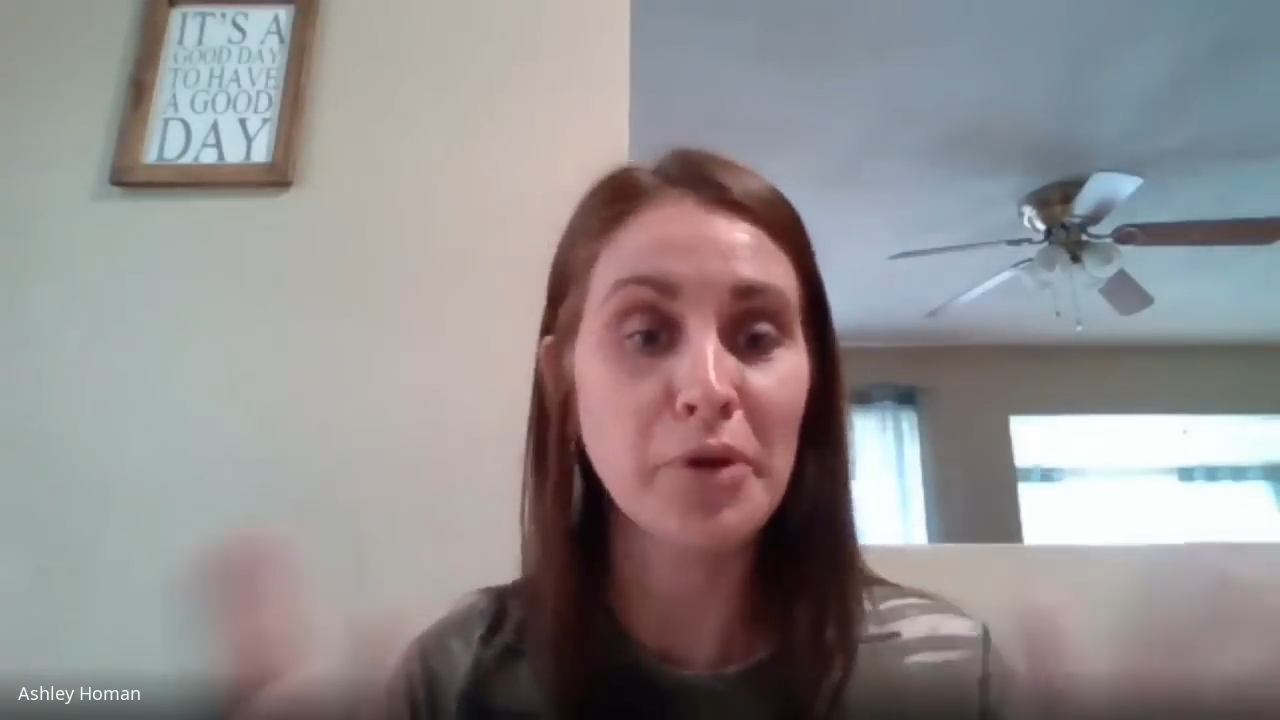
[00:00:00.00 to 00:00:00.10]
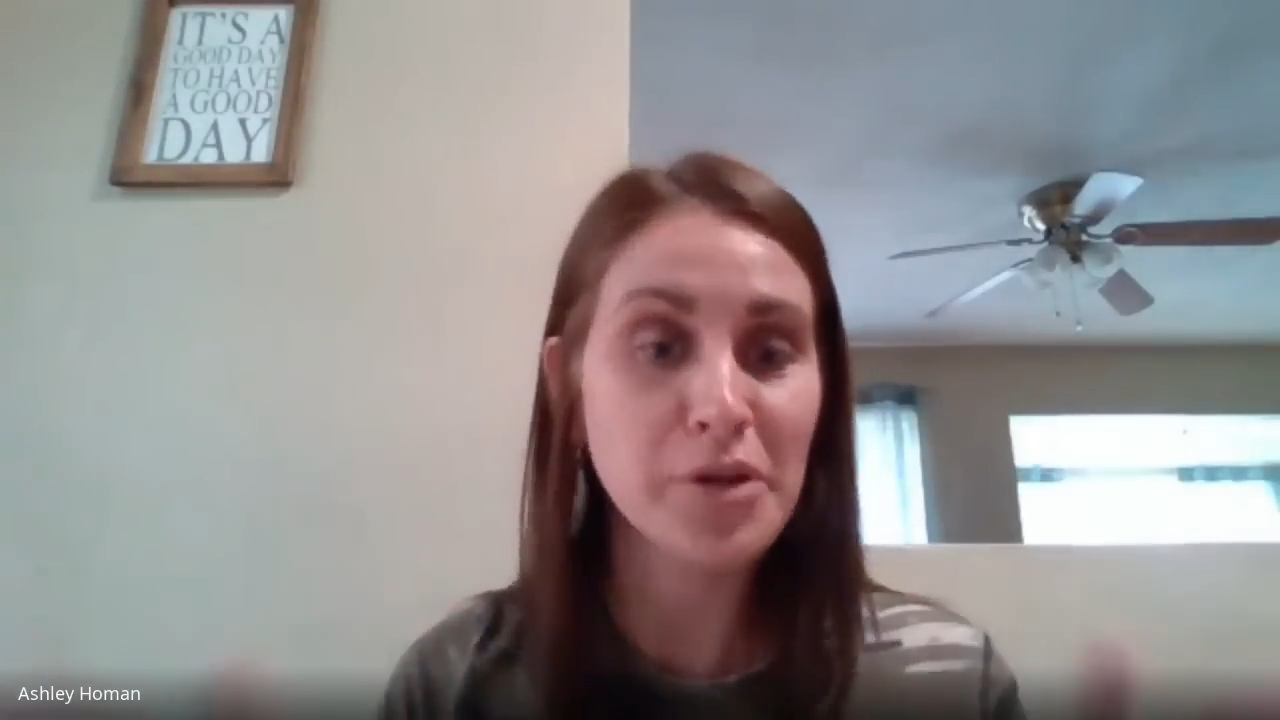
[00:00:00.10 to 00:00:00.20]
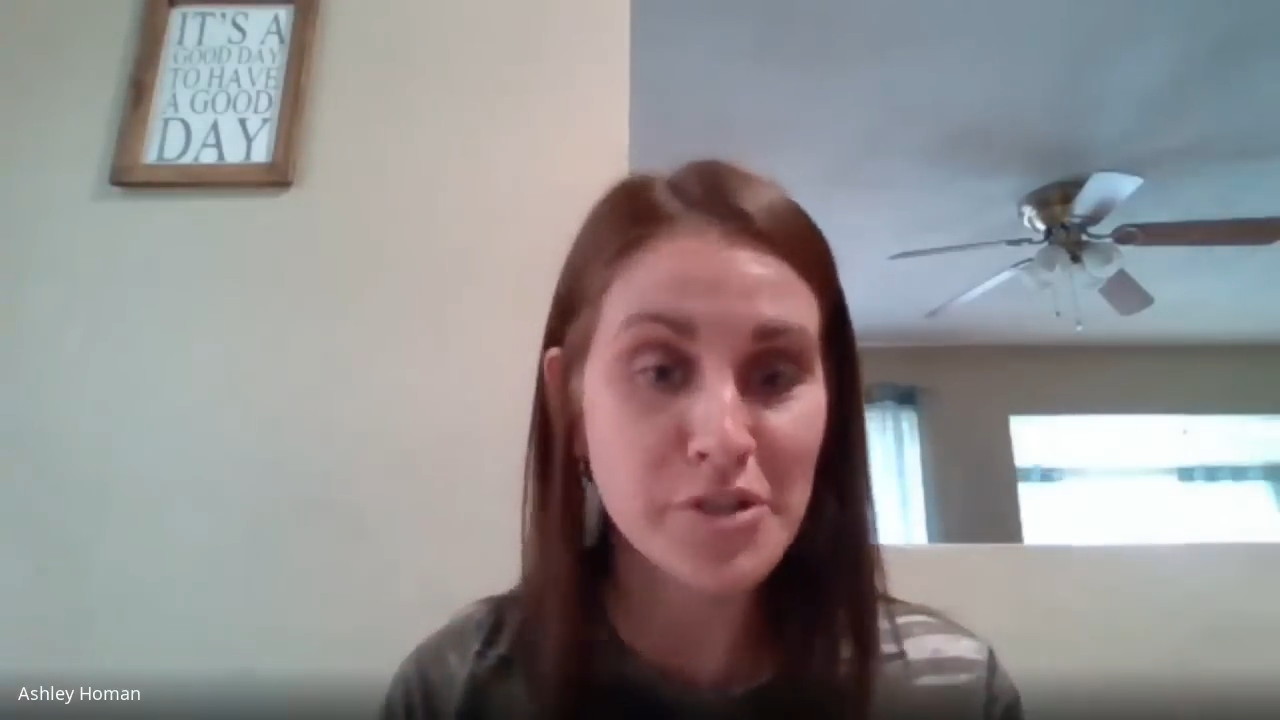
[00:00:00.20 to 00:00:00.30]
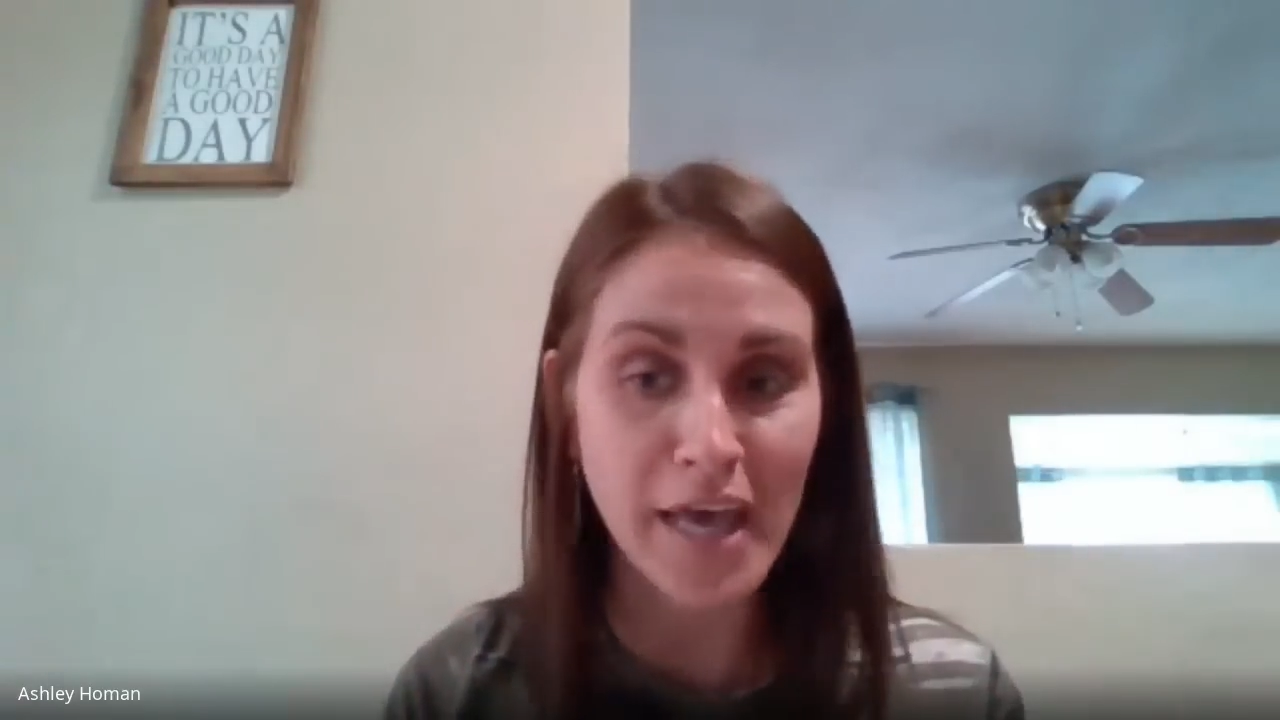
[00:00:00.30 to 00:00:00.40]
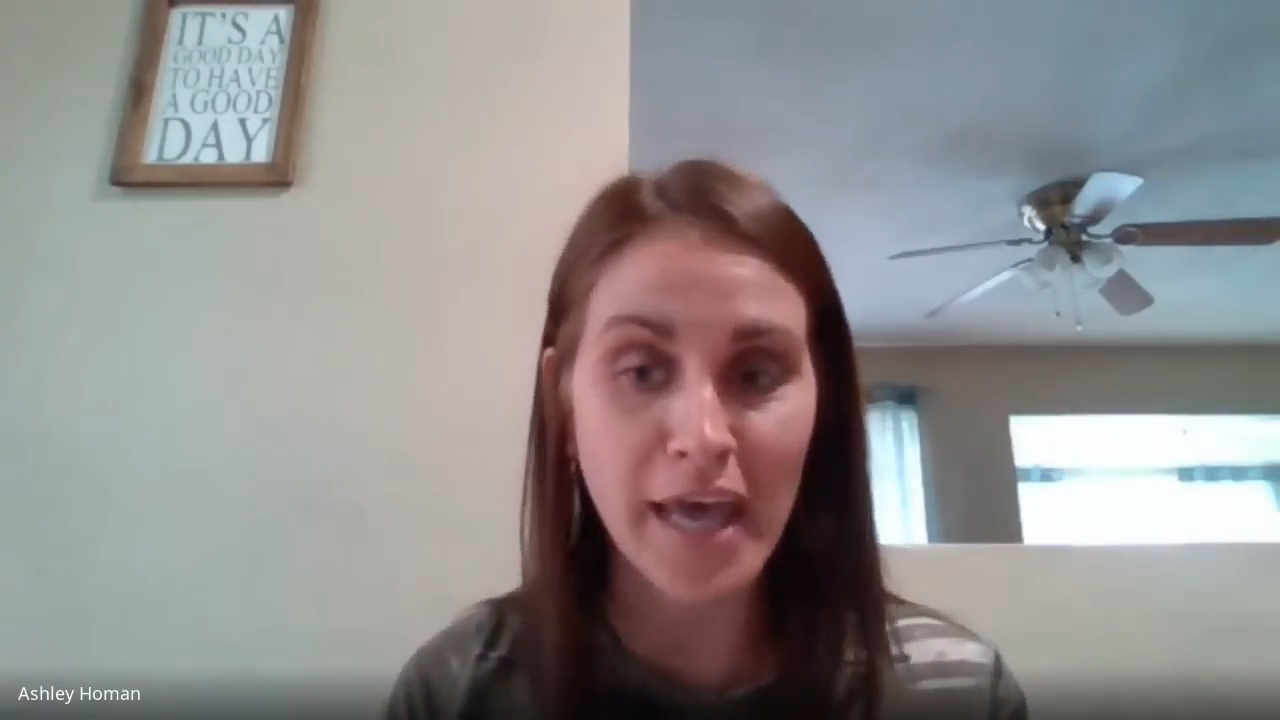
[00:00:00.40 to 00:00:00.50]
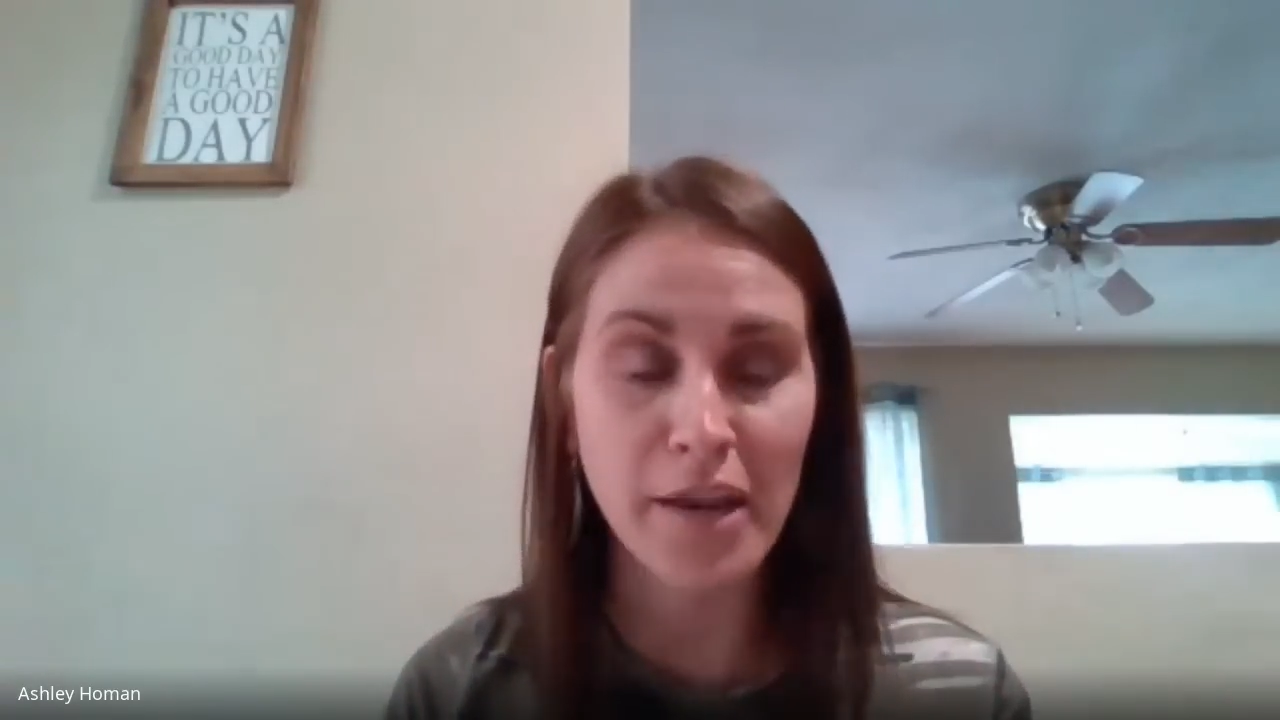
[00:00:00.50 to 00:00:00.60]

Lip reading: push that,